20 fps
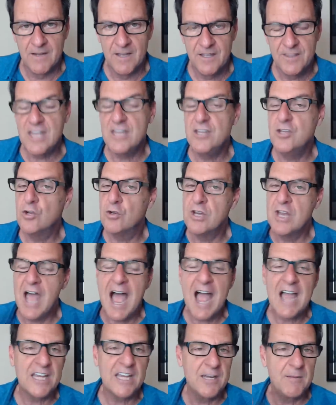then you're
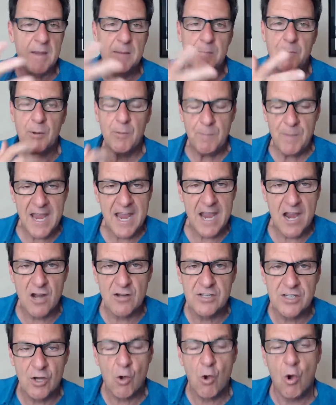not going to be prepared
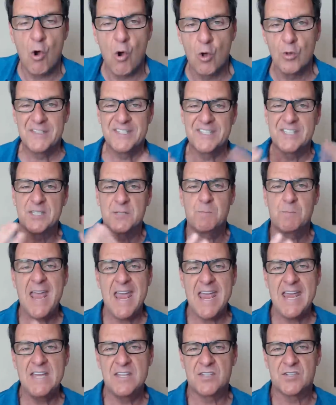to hold
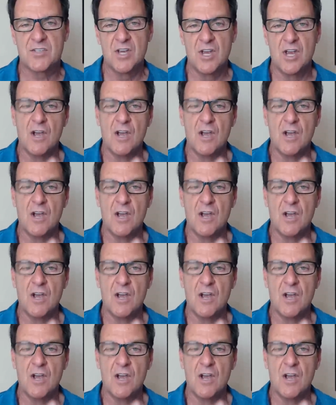space